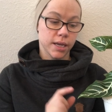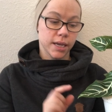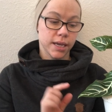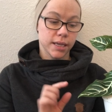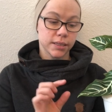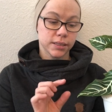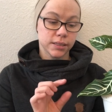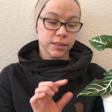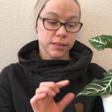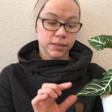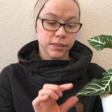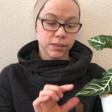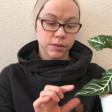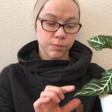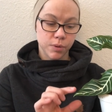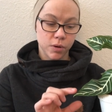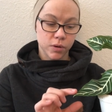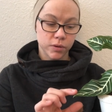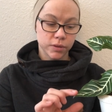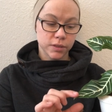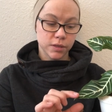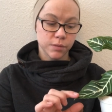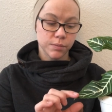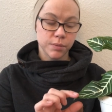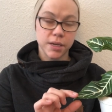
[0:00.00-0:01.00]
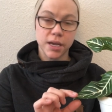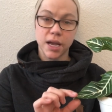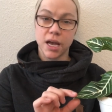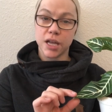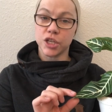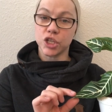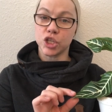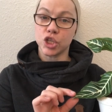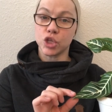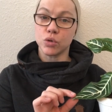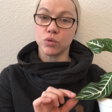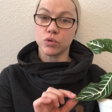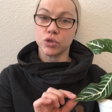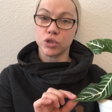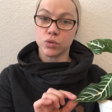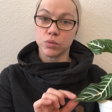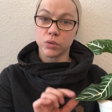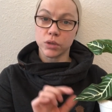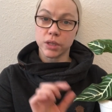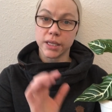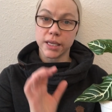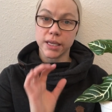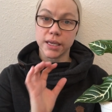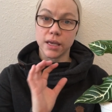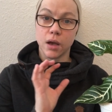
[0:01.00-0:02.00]
It's supposed to be
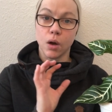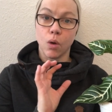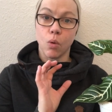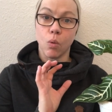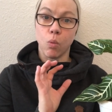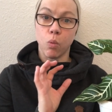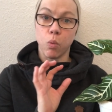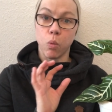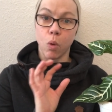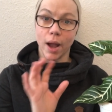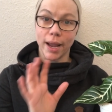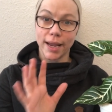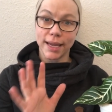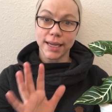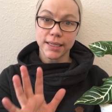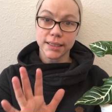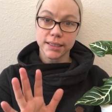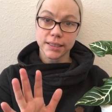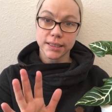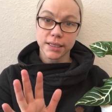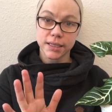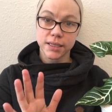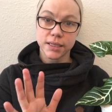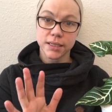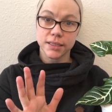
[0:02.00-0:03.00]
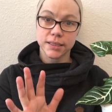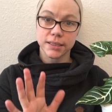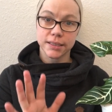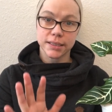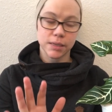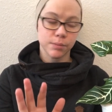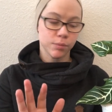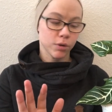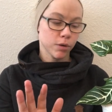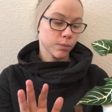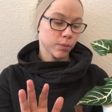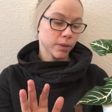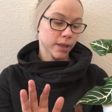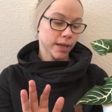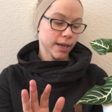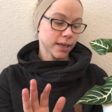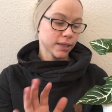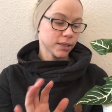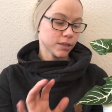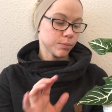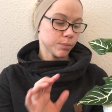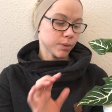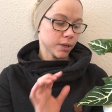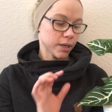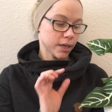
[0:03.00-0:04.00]
unusually white zebra
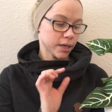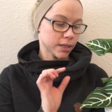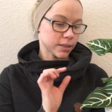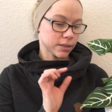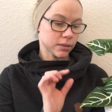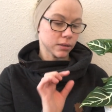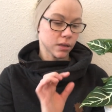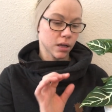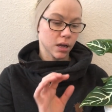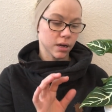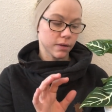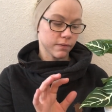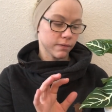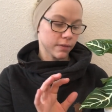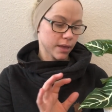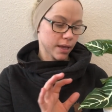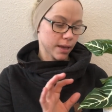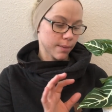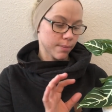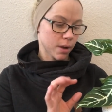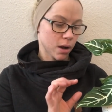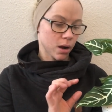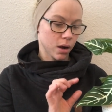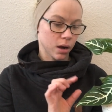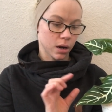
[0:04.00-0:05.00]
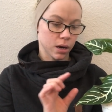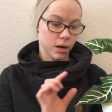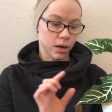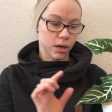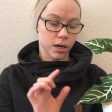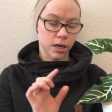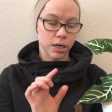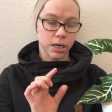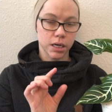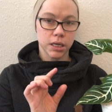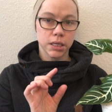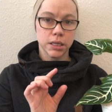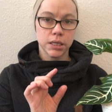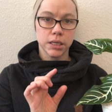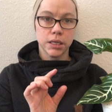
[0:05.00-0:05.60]
plant because a lot of them are